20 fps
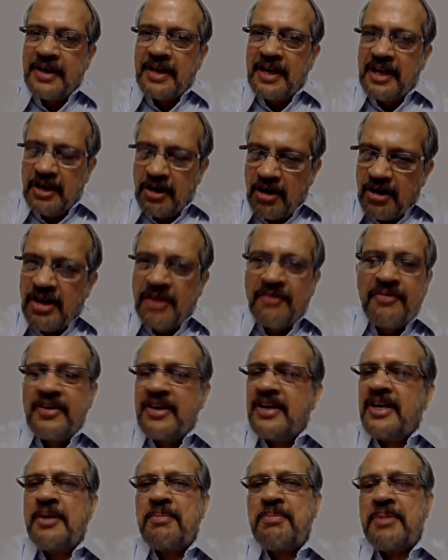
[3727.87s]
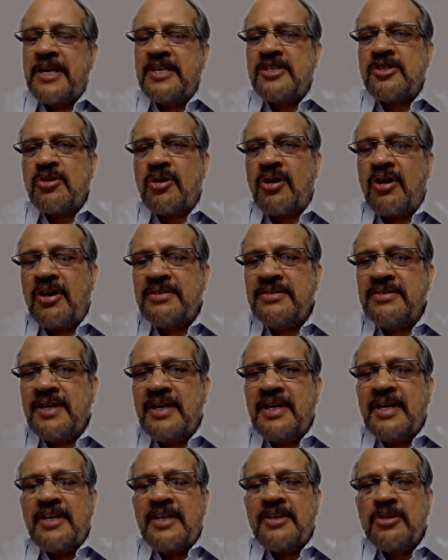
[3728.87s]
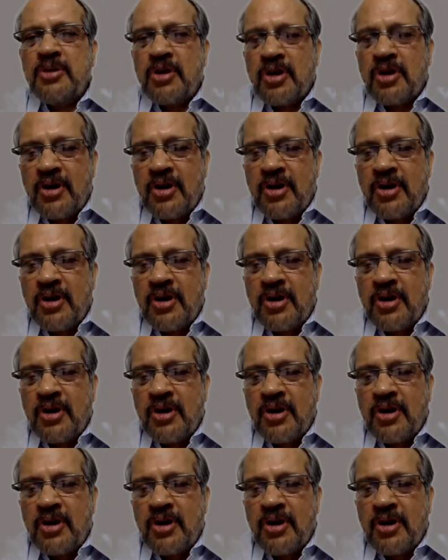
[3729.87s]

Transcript: lot of it depends on your